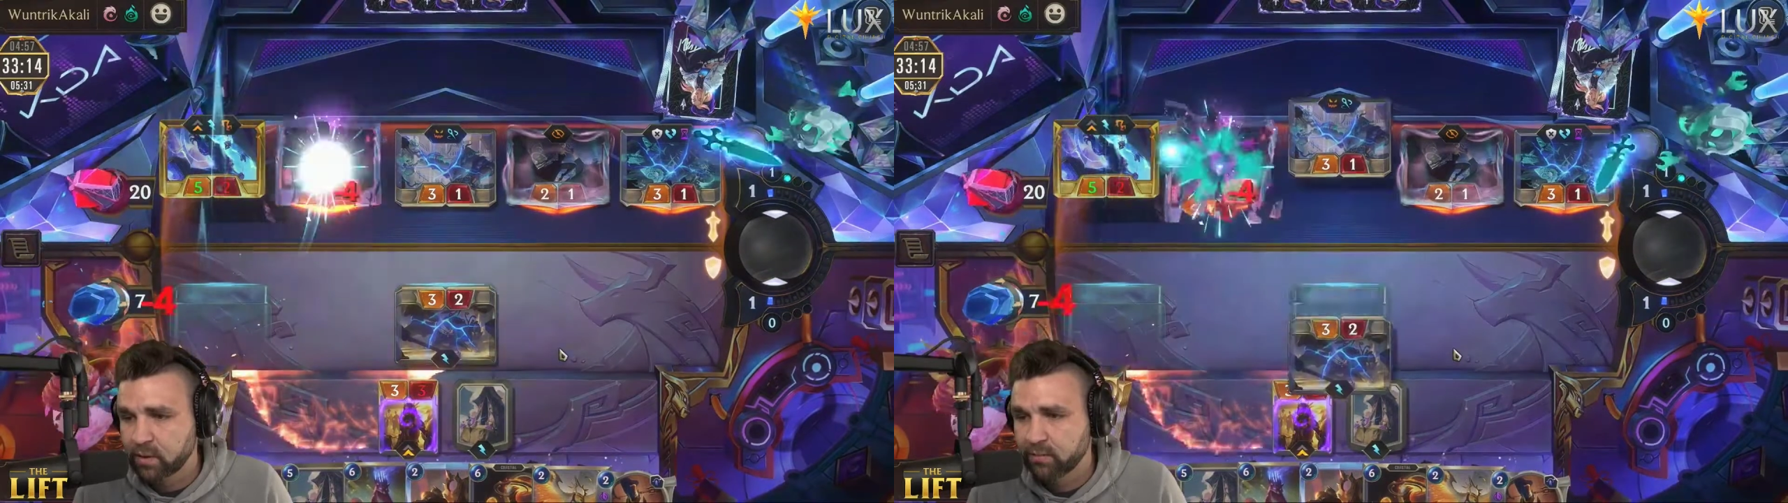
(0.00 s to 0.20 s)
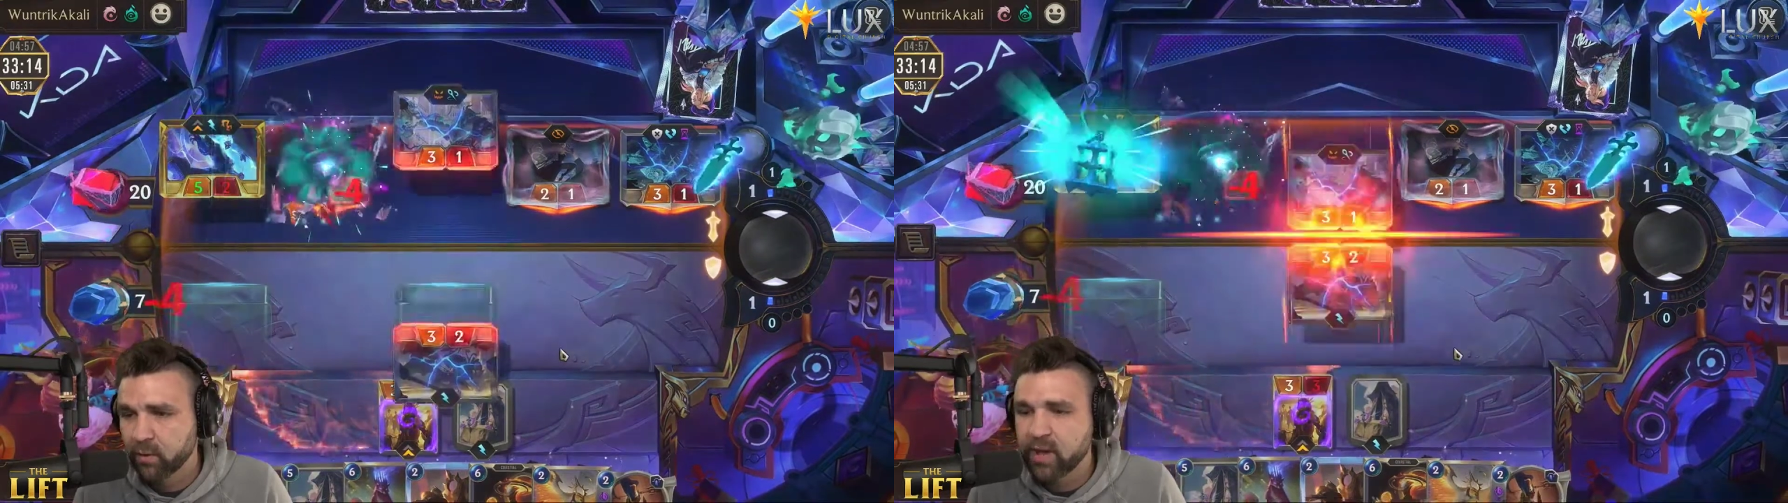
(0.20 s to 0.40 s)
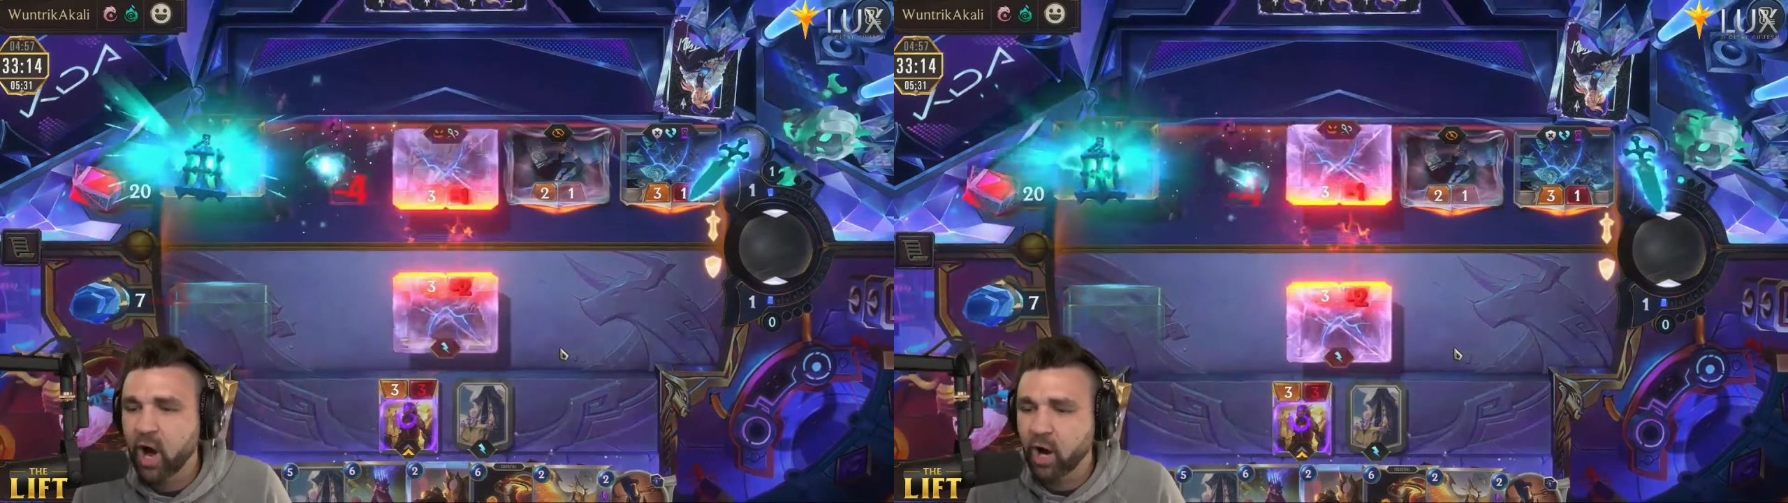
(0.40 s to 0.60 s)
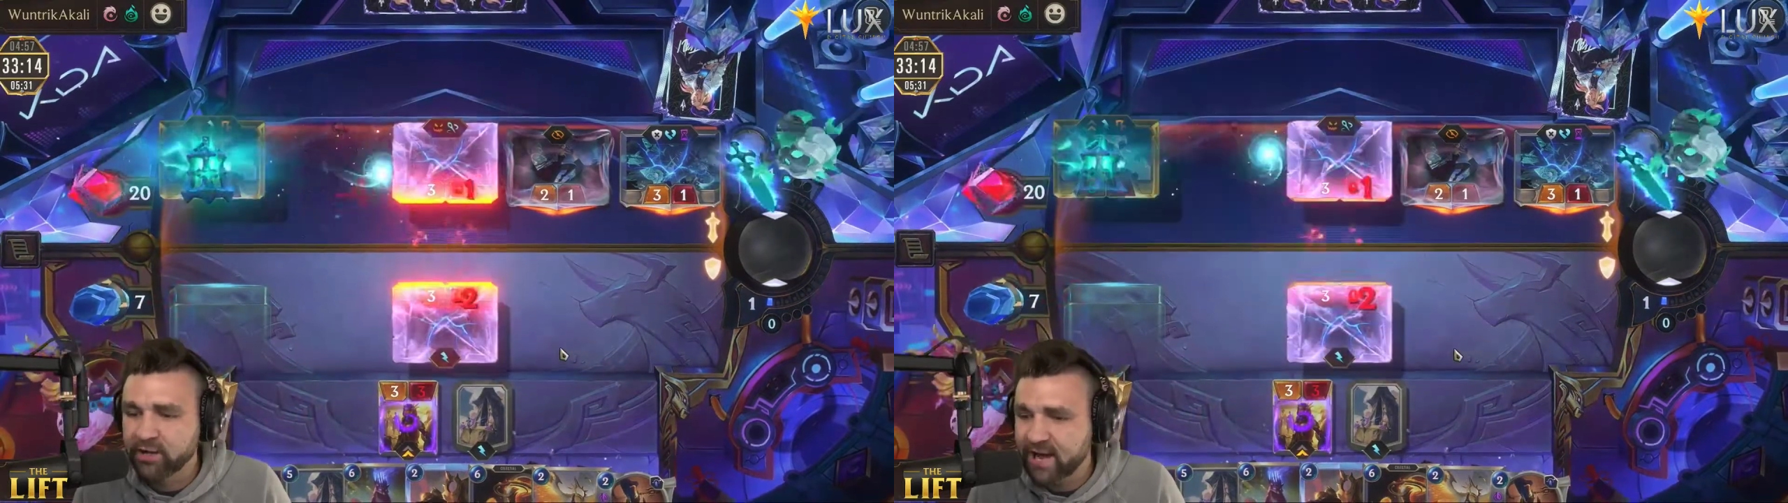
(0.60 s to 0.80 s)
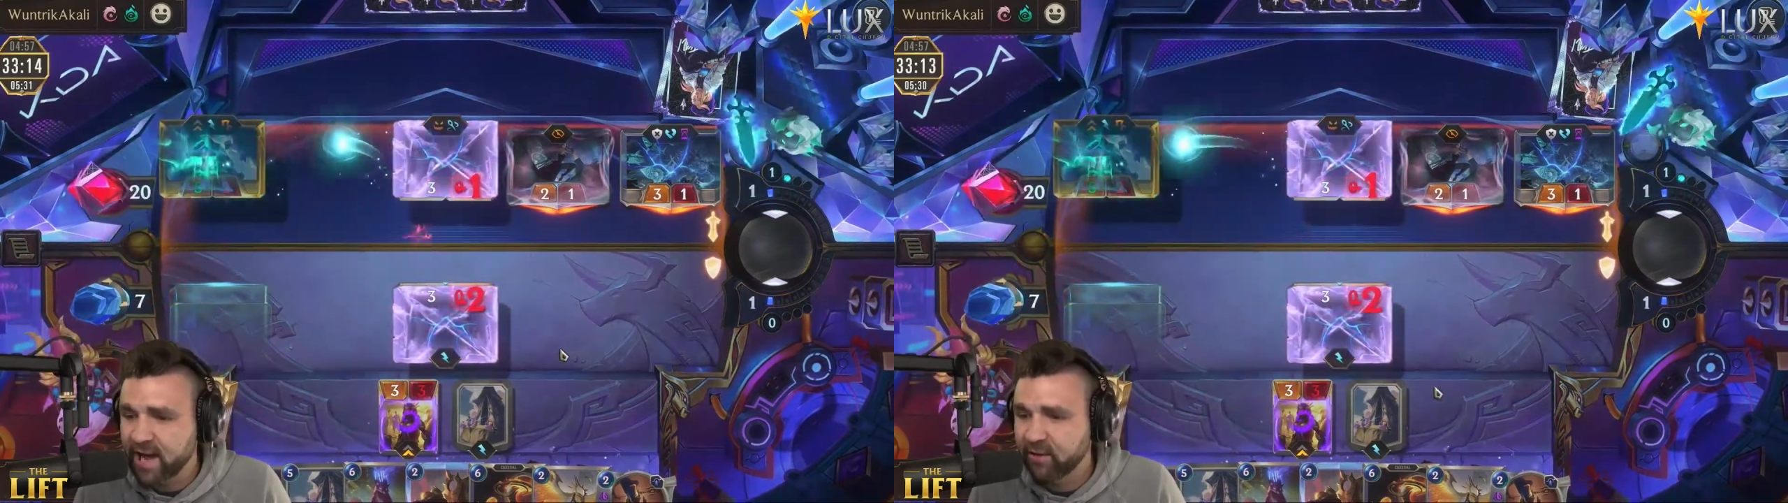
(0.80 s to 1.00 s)
But we are
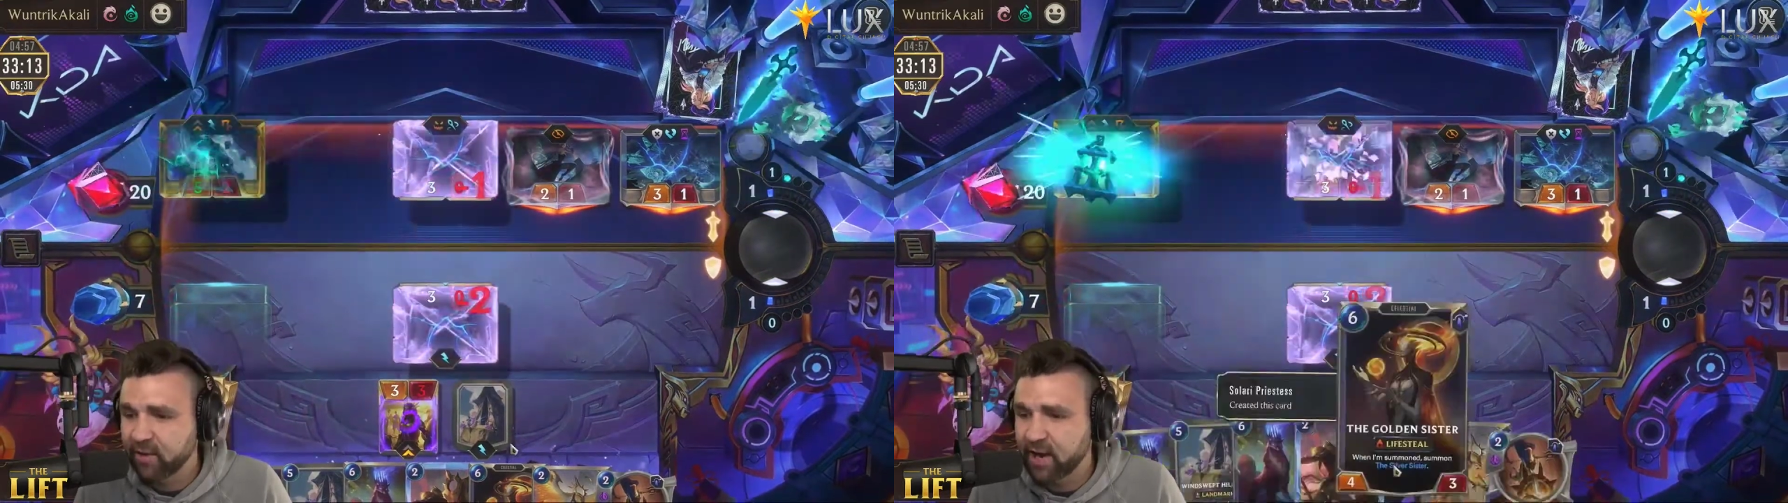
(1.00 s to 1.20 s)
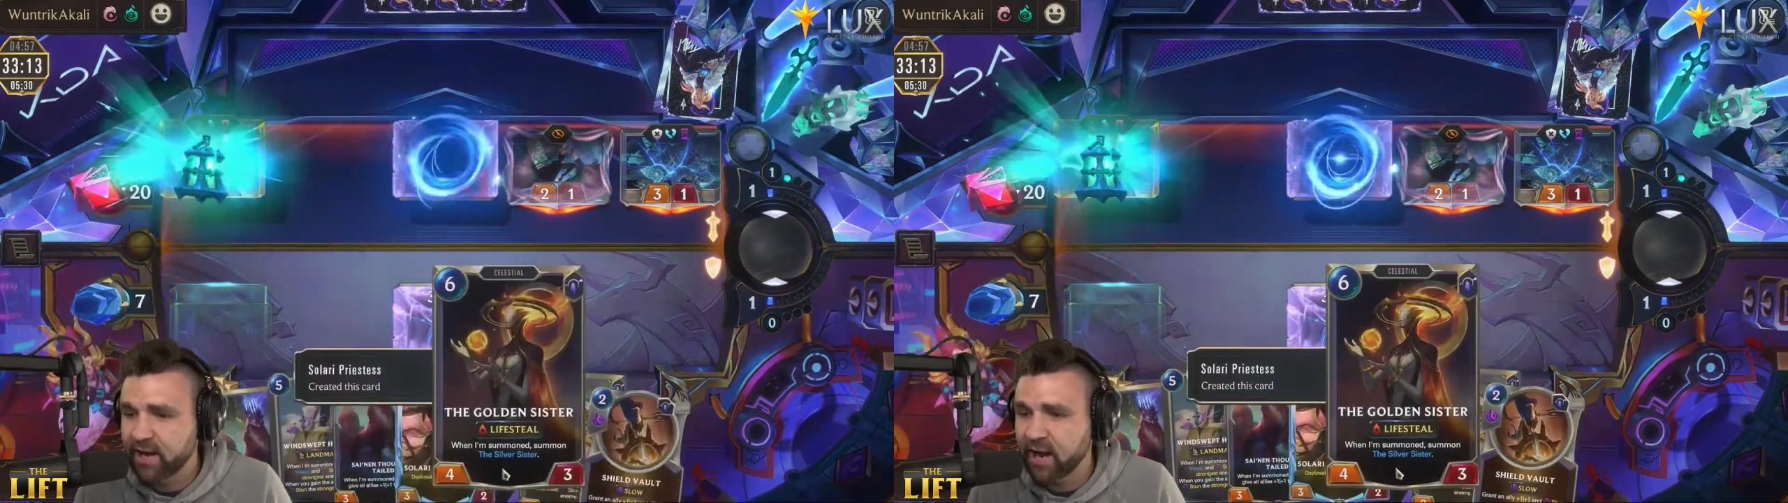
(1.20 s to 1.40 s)
dead, right?